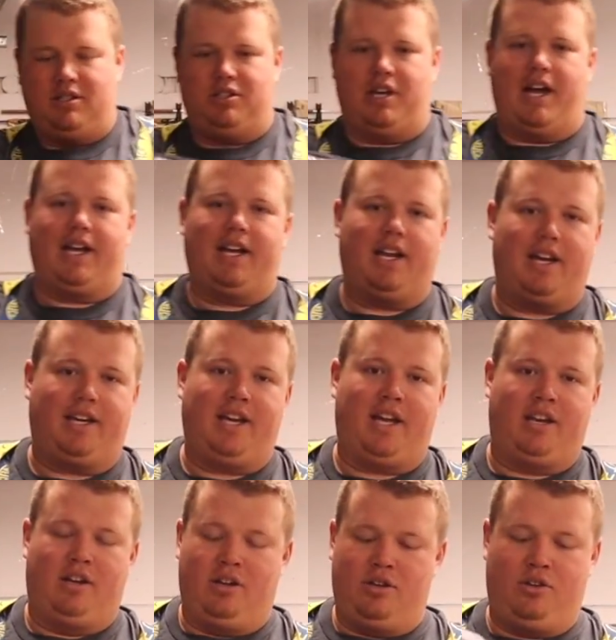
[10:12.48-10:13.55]
jacket.
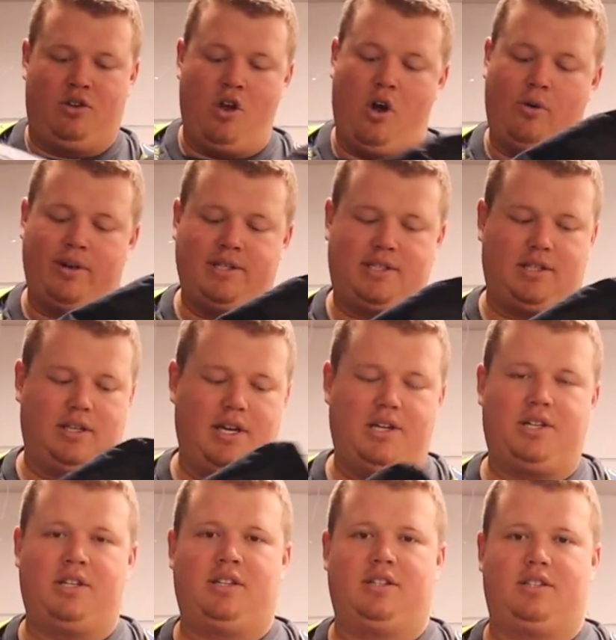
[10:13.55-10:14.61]
Again, no
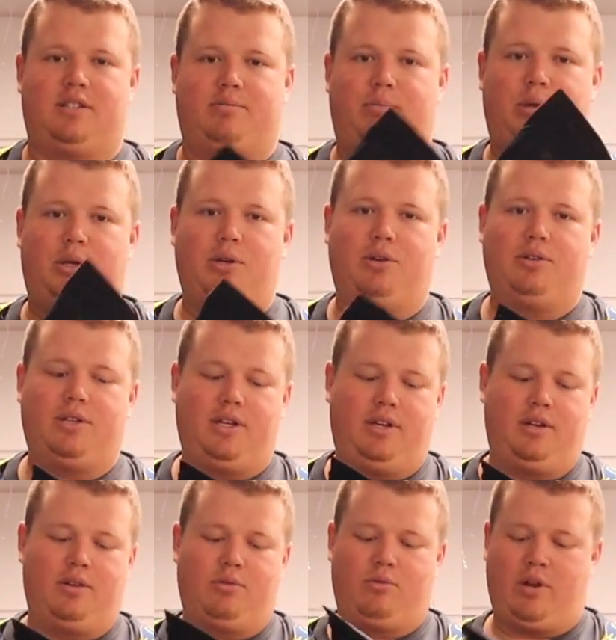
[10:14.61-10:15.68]
insulation. This is
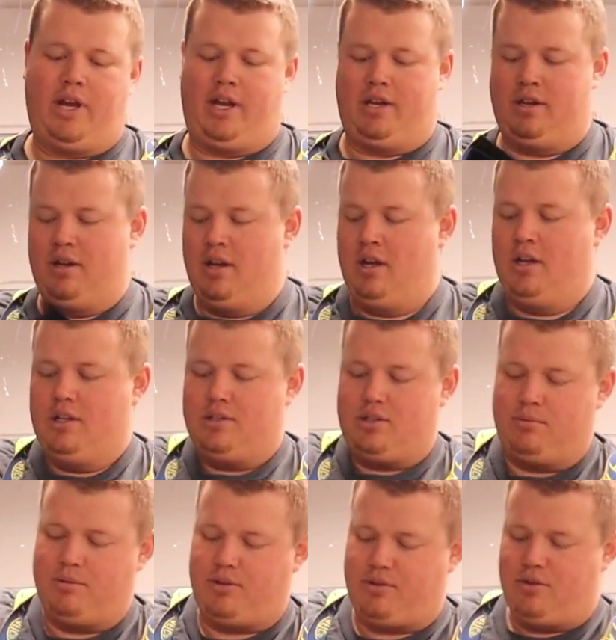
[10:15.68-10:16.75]
purely rain.
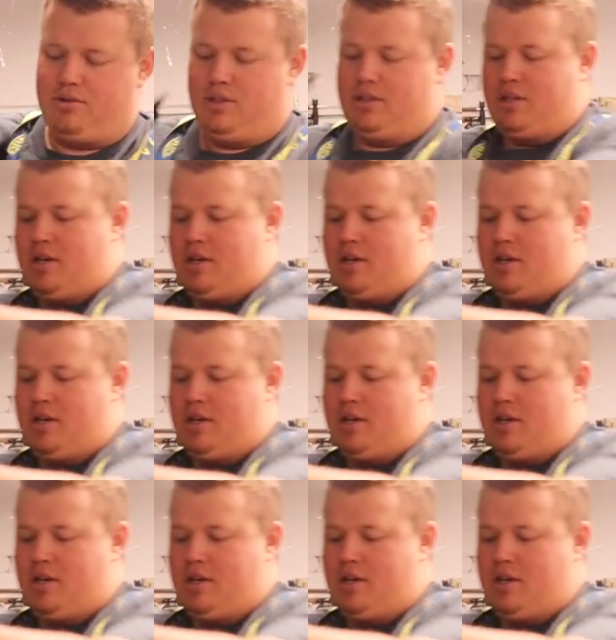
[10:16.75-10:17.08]
So I'm going to throw this